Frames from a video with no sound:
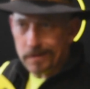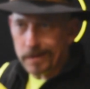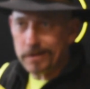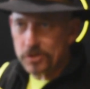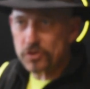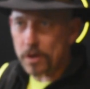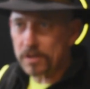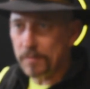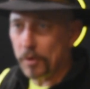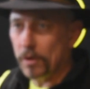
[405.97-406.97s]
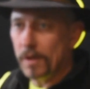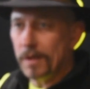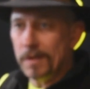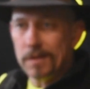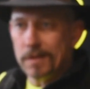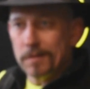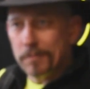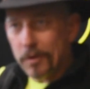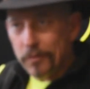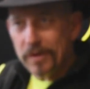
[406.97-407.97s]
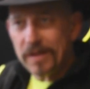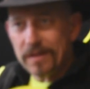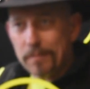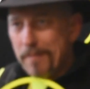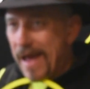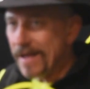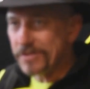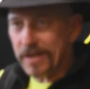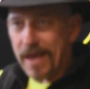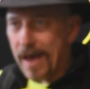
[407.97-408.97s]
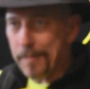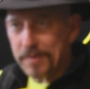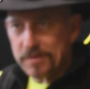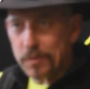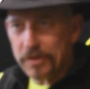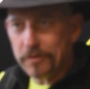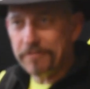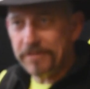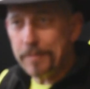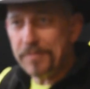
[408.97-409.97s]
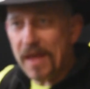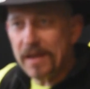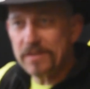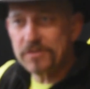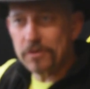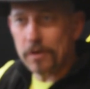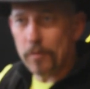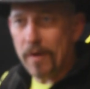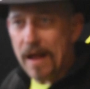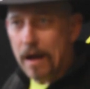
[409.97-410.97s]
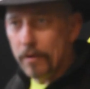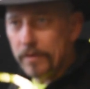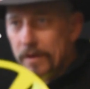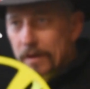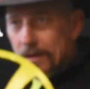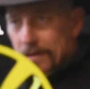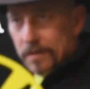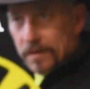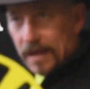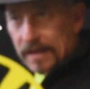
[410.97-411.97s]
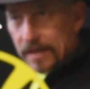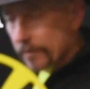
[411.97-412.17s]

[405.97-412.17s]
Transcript: indestructible. But really the magic happens when you flip that insert around and